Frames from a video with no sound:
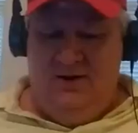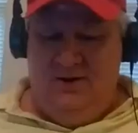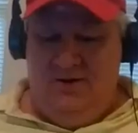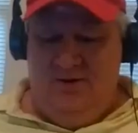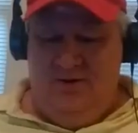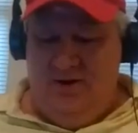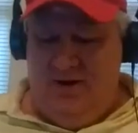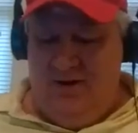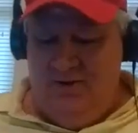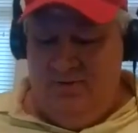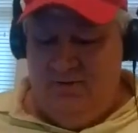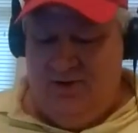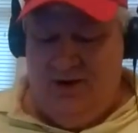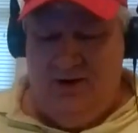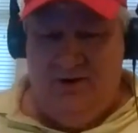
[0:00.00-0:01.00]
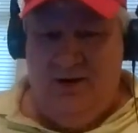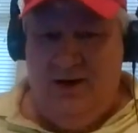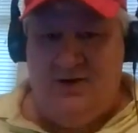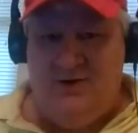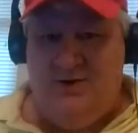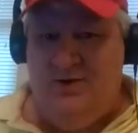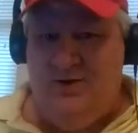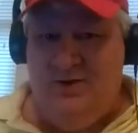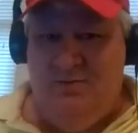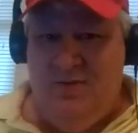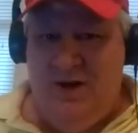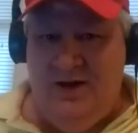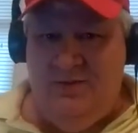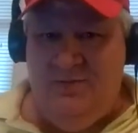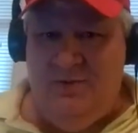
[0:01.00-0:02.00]
know, they're next to the
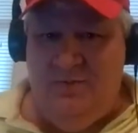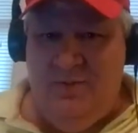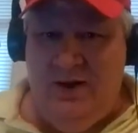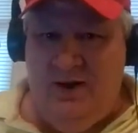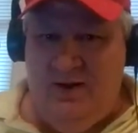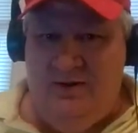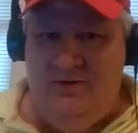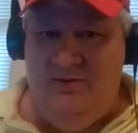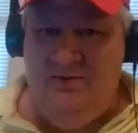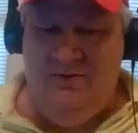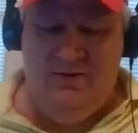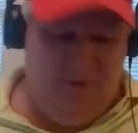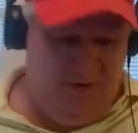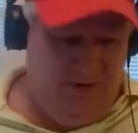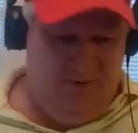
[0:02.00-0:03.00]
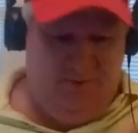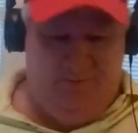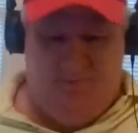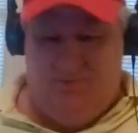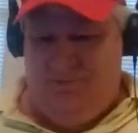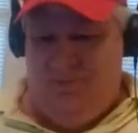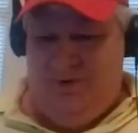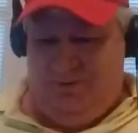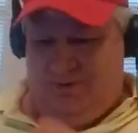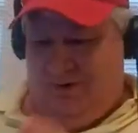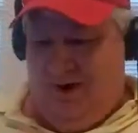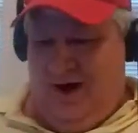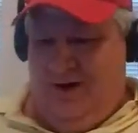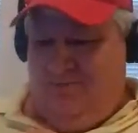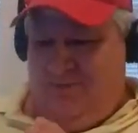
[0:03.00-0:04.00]
baby bed. You know, here,
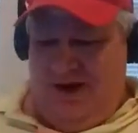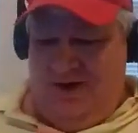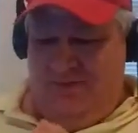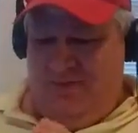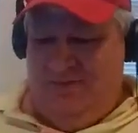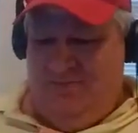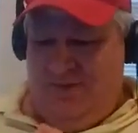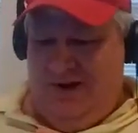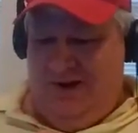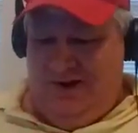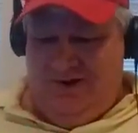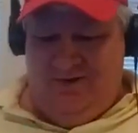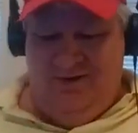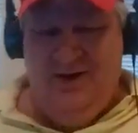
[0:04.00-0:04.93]
great baby bed.